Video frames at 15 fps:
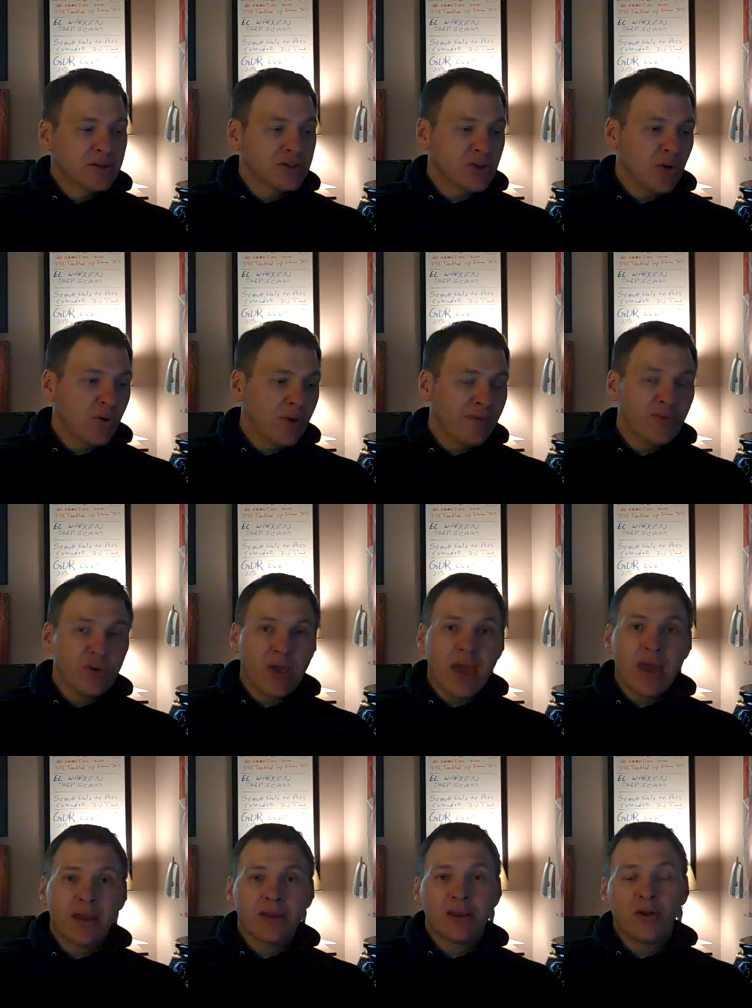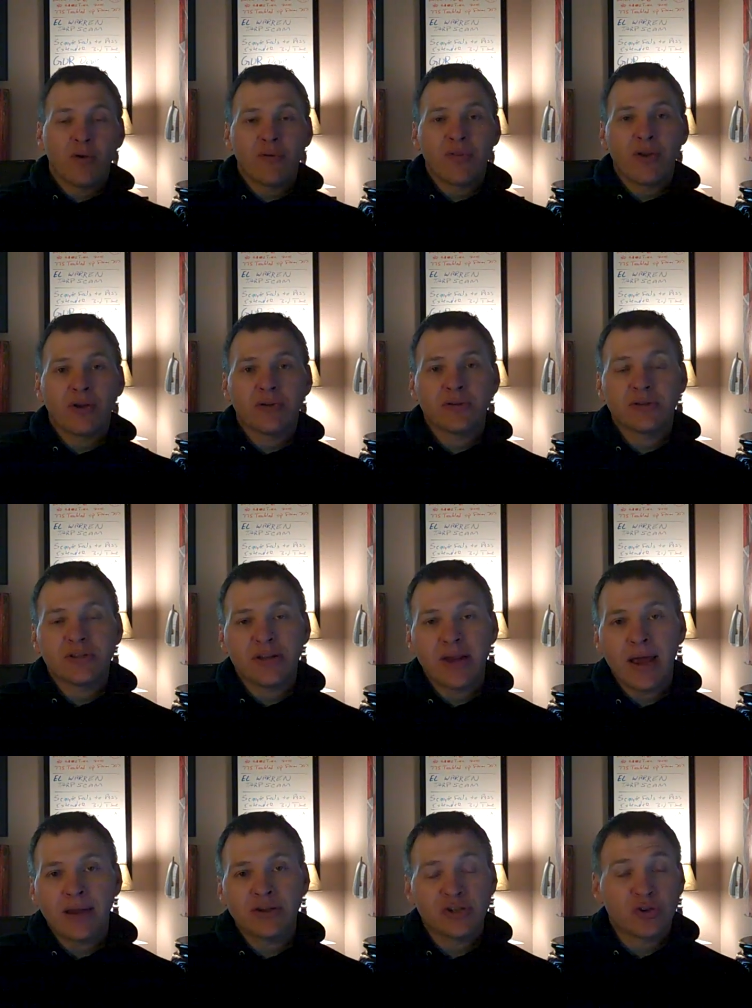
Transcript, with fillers: So if you can, get over there tonight.